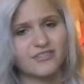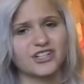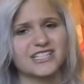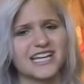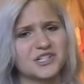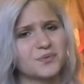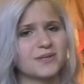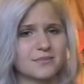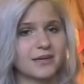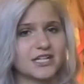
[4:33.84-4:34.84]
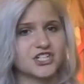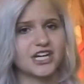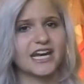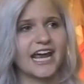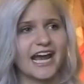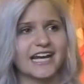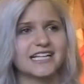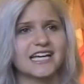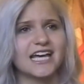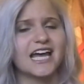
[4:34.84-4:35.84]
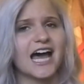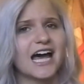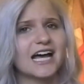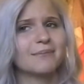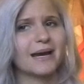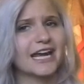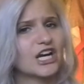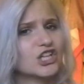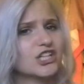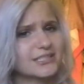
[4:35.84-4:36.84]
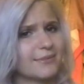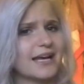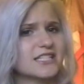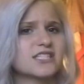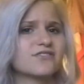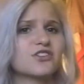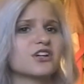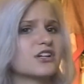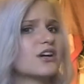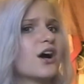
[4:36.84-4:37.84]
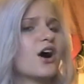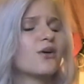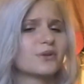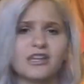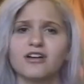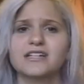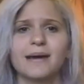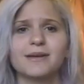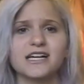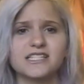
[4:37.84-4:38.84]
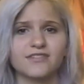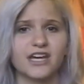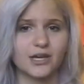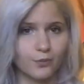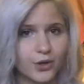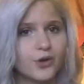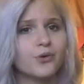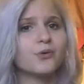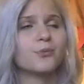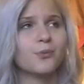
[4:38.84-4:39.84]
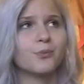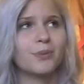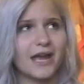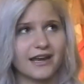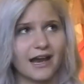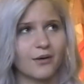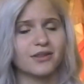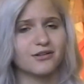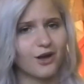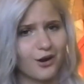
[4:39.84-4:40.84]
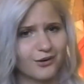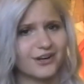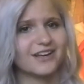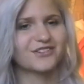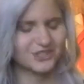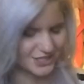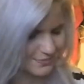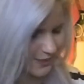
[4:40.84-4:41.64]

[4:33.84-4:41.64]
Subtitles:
learned is I just wasn't patient, and my hair looked a mess for a really long time because of it. It will pay out in the long run if you're just